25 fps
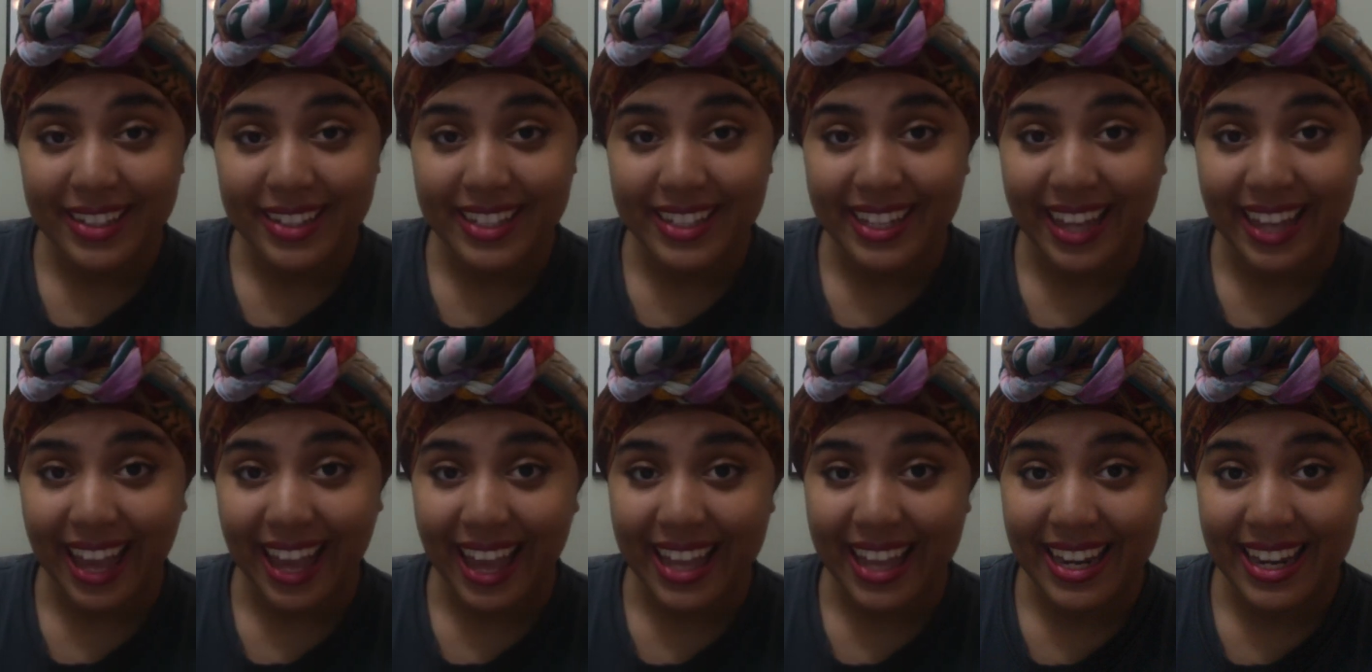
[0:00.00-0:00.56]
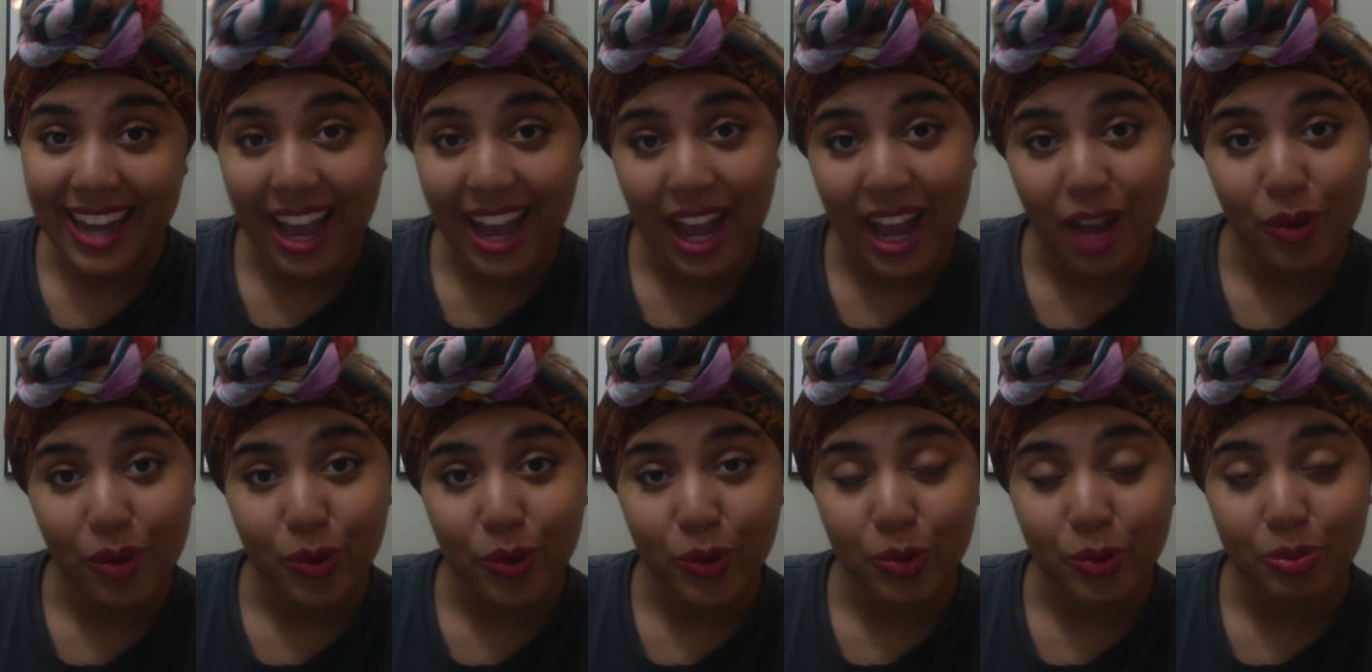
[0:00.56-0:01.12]
Again, I
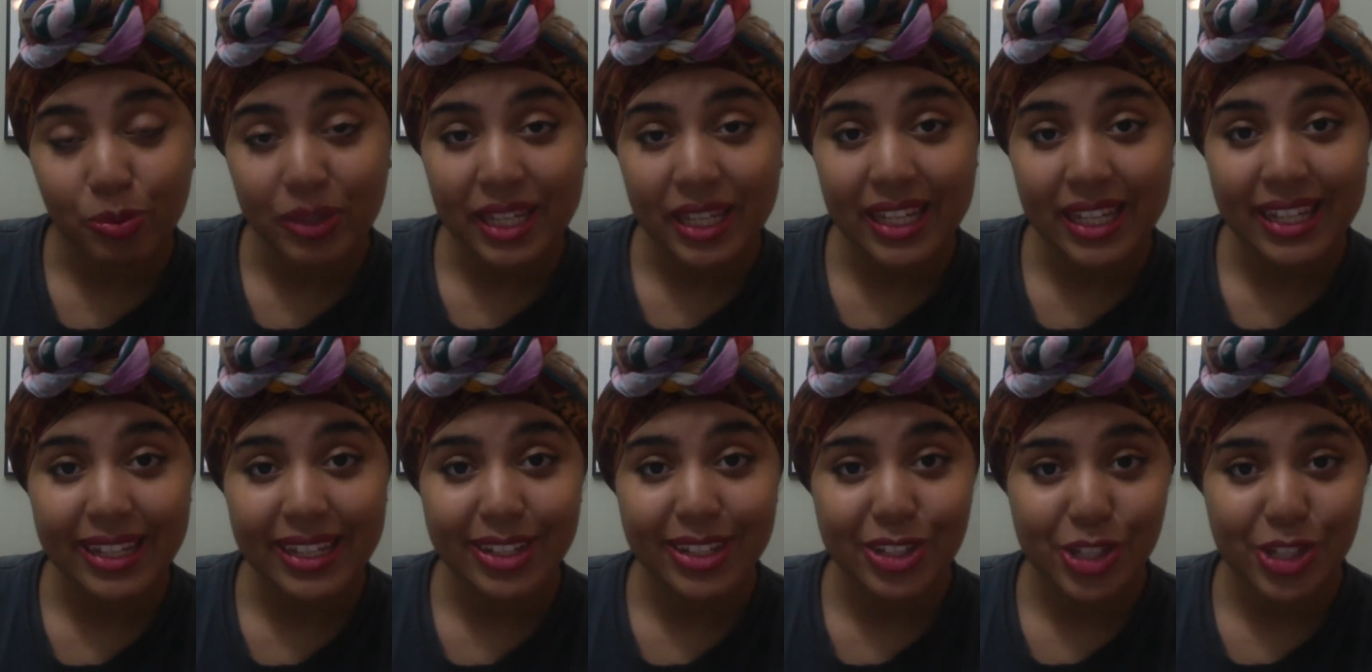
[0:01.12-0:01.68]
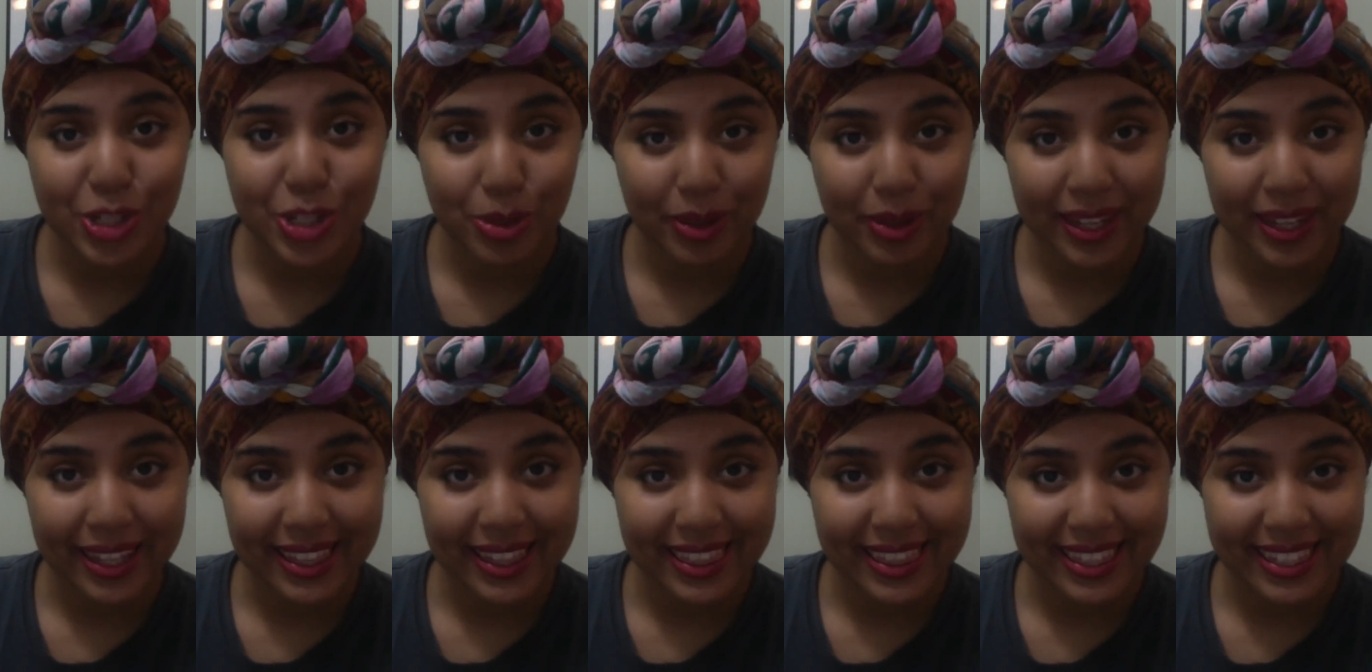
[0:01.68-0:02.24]
will be
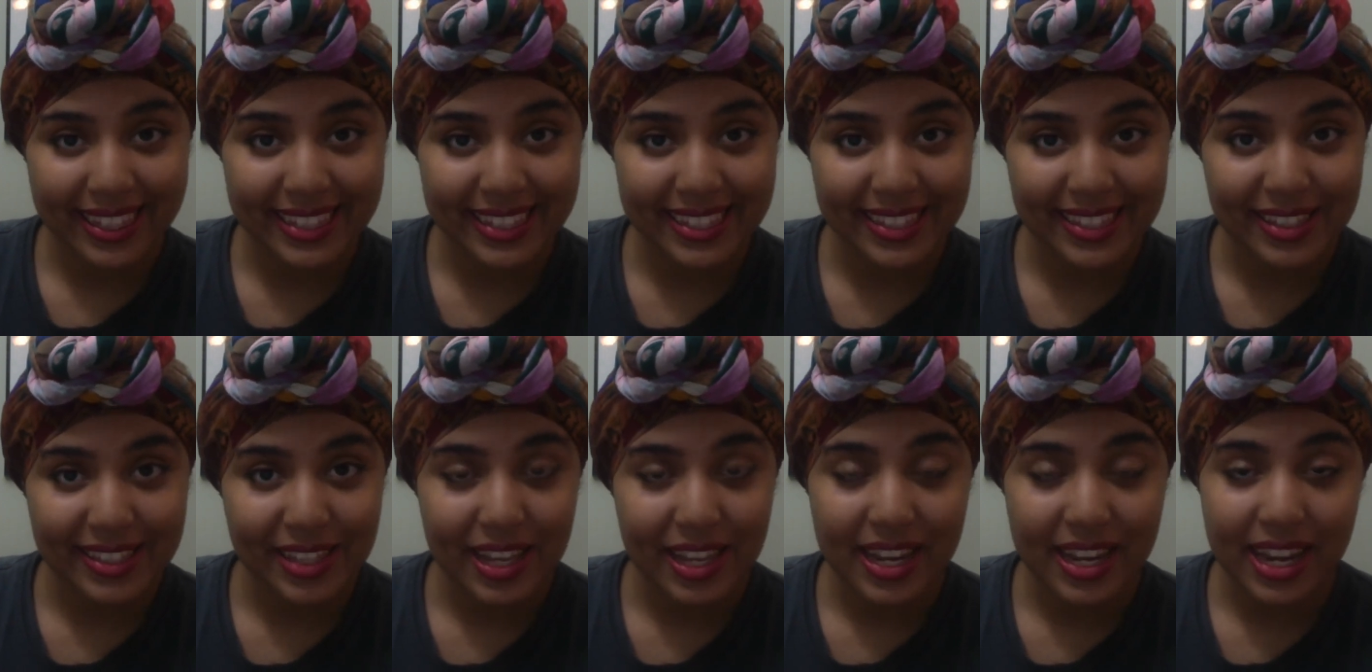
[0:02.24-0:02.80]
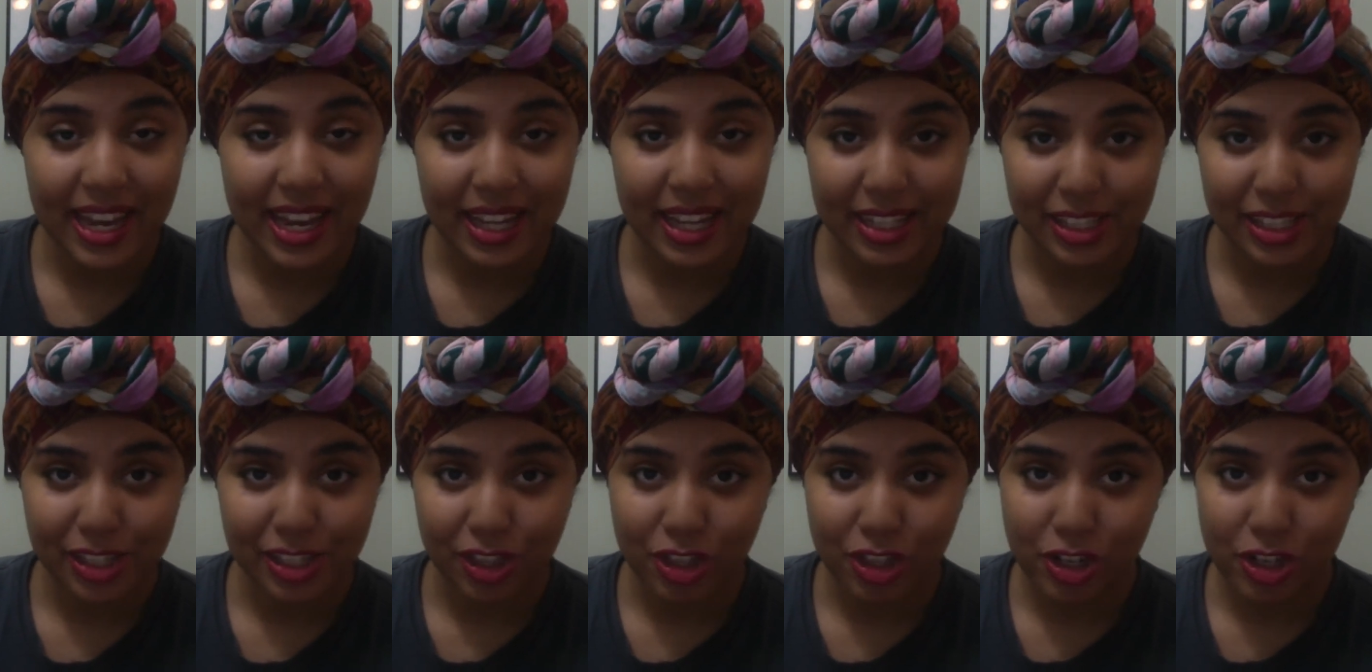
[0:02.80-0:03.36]
doing this next
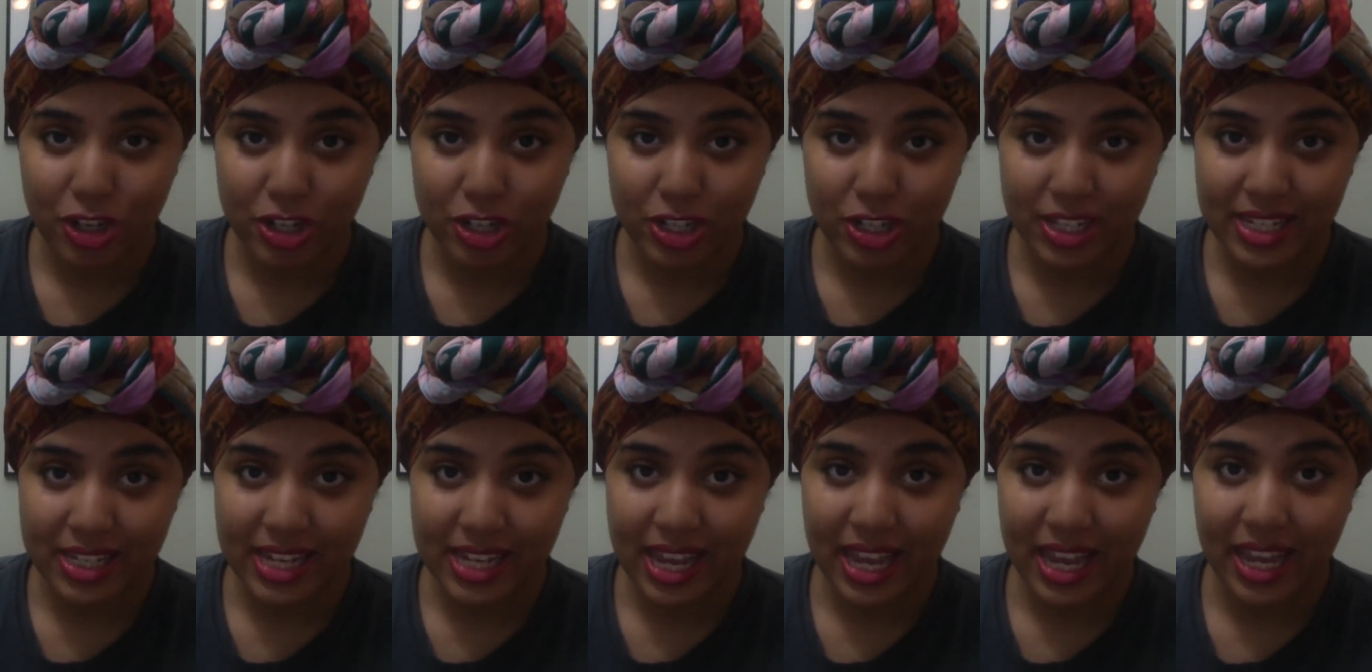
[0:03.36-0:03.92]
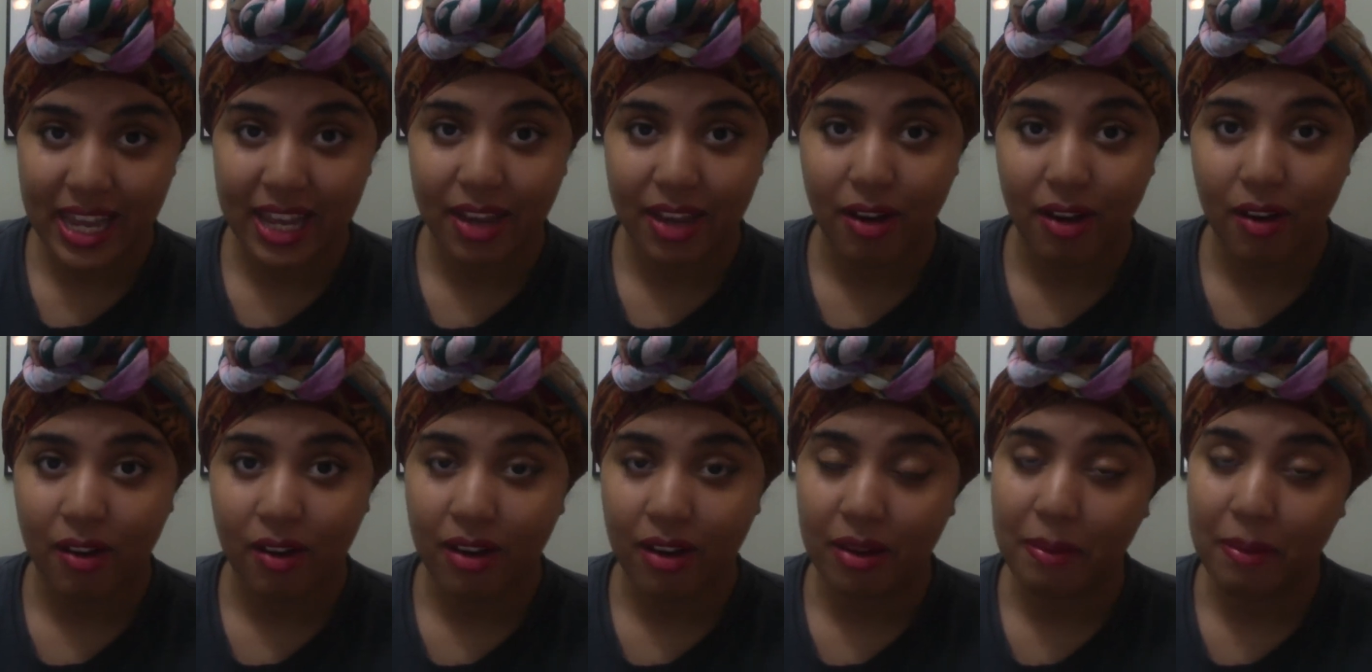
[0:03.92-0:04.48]
Thursday
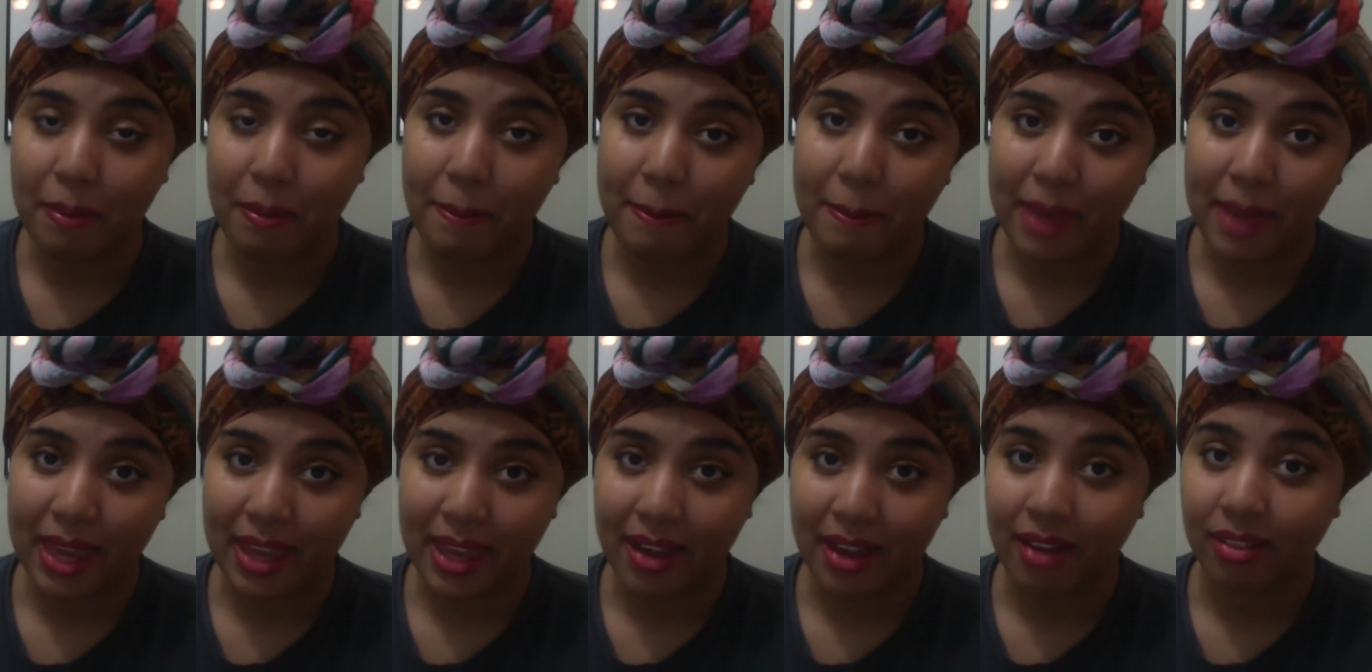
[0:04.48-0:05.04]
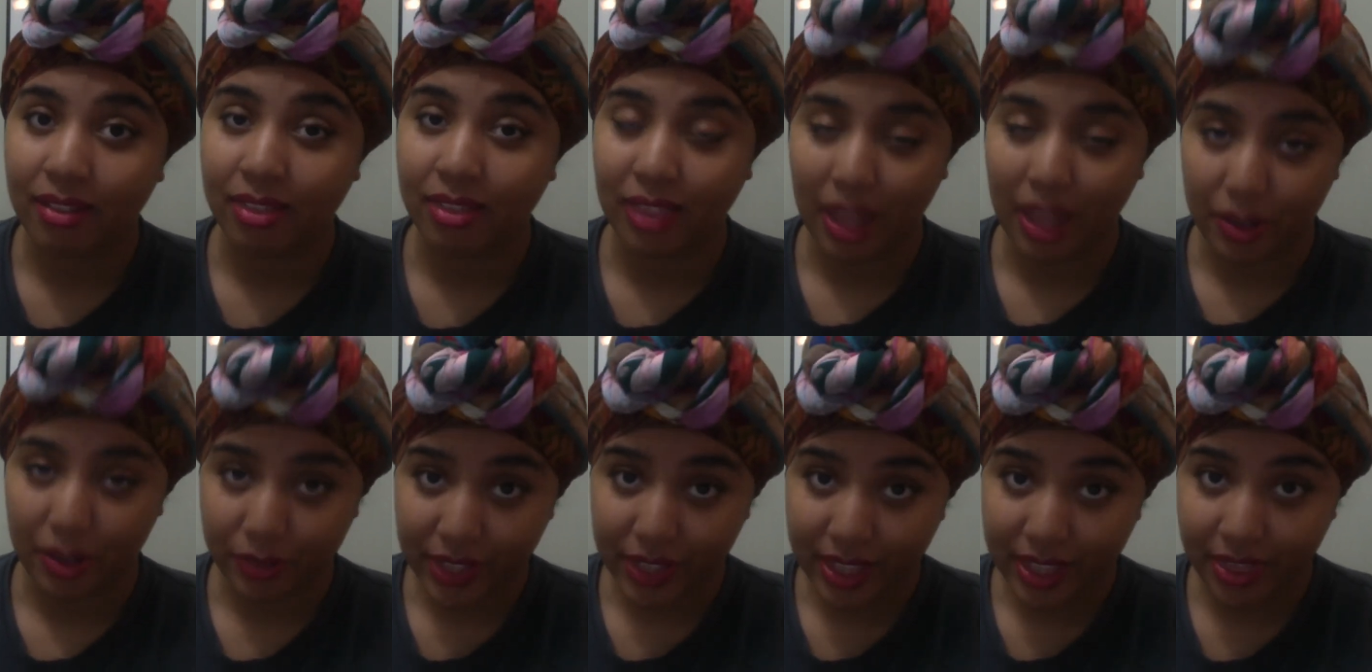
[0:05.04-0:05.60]
on May
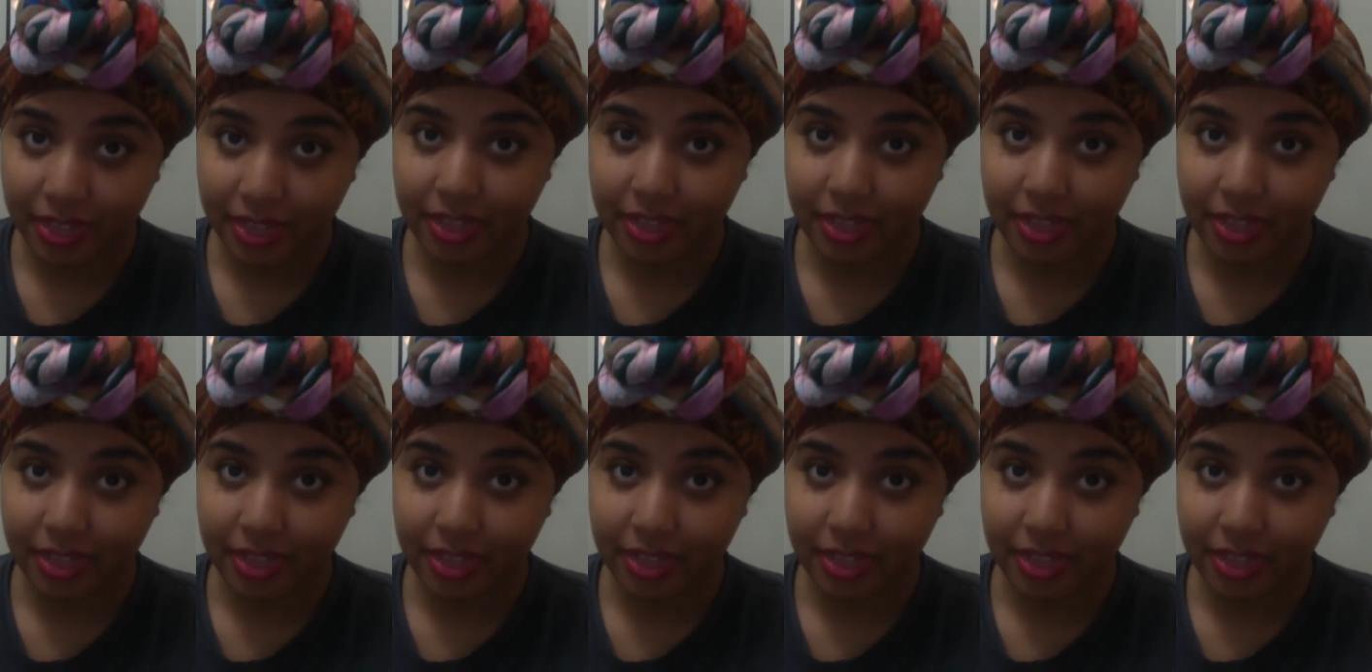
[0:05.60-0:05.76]
11th.